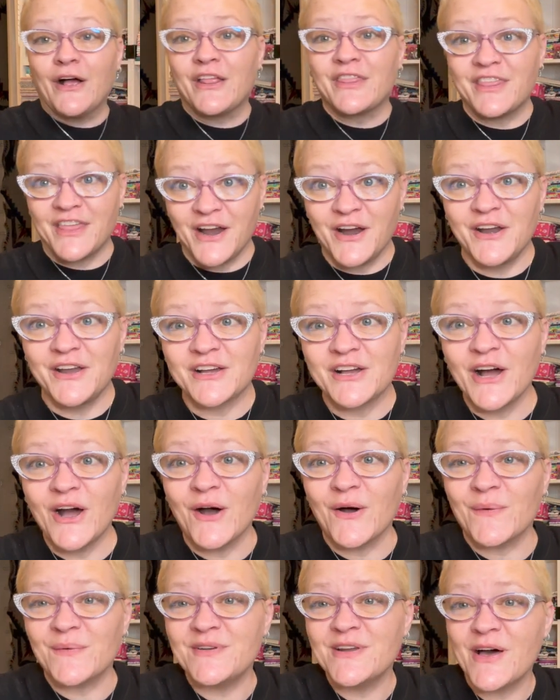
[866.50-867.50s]
there you
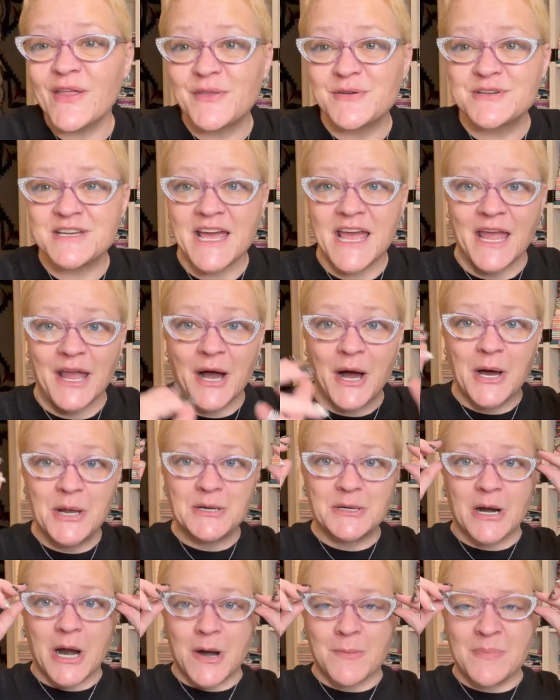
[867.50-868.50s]
go. Another day
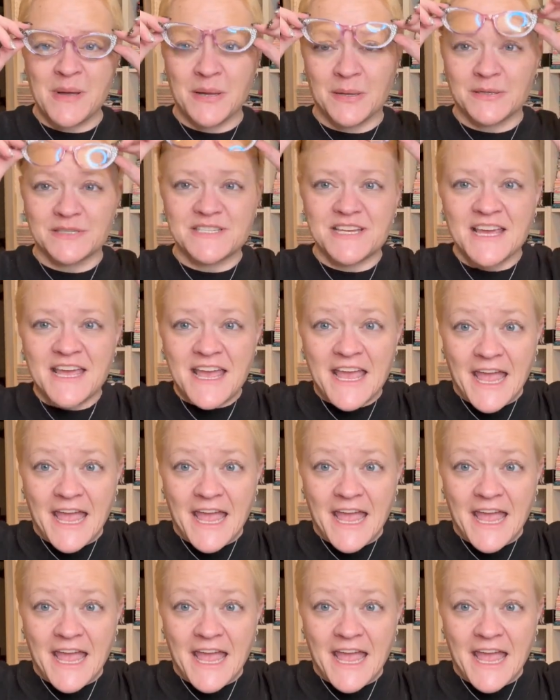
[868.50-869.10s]
under our belt.